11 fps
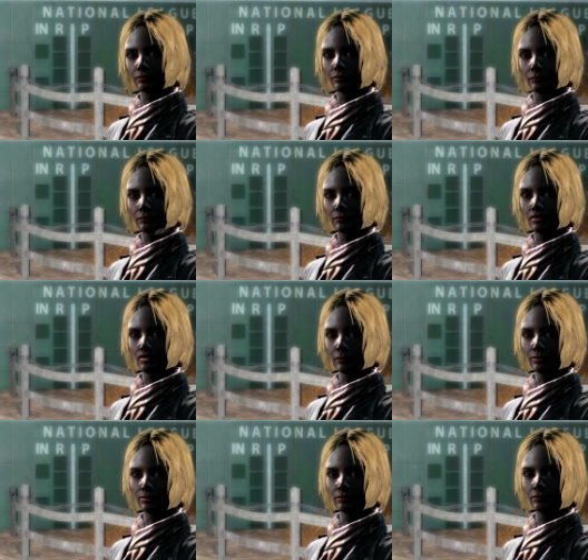Did he
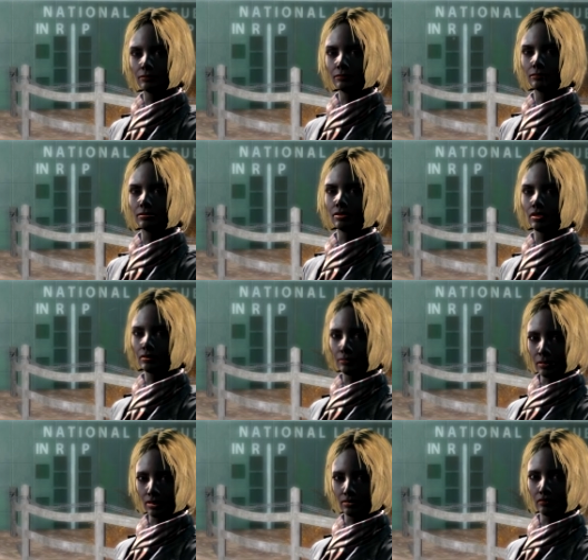mention me? Uh, I
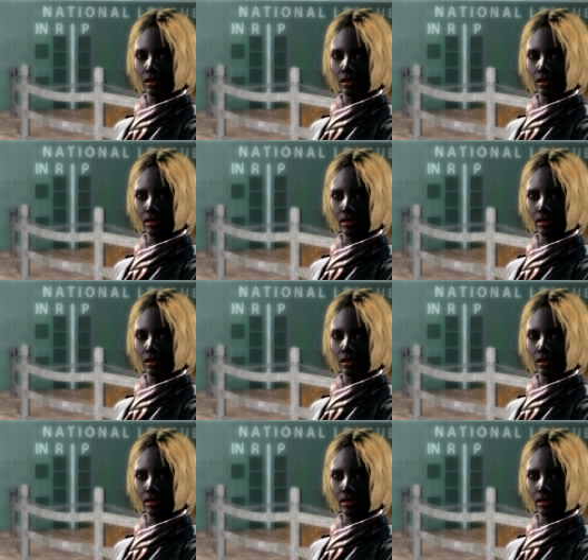heard about